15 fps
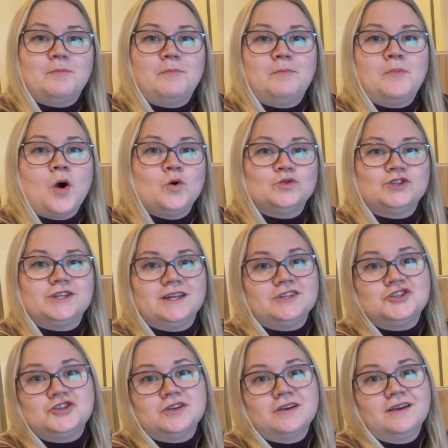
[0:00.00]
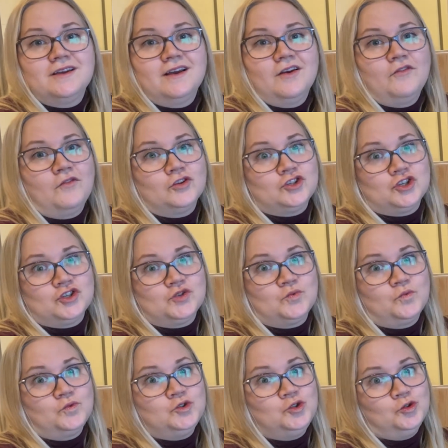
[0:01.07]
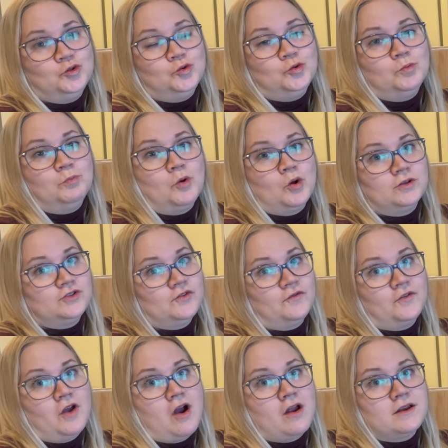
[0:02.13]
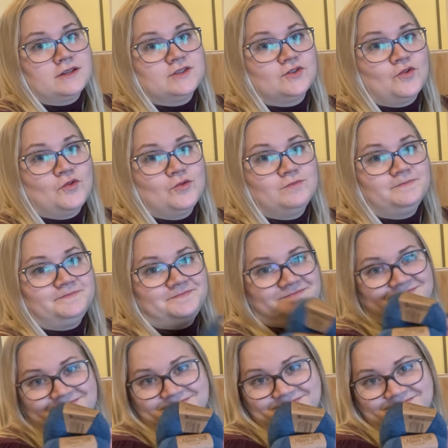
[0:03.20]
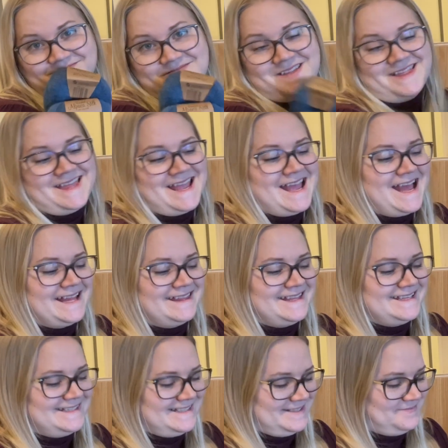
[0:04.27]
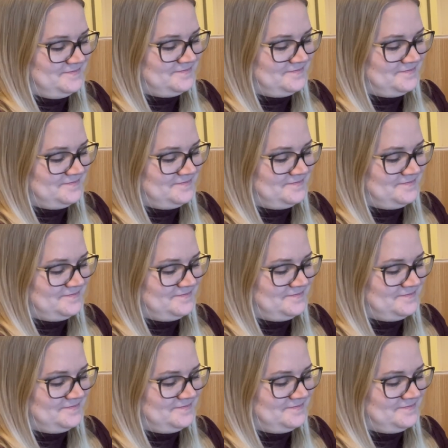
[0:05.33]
postage for just 2 balls of yarn. So they had this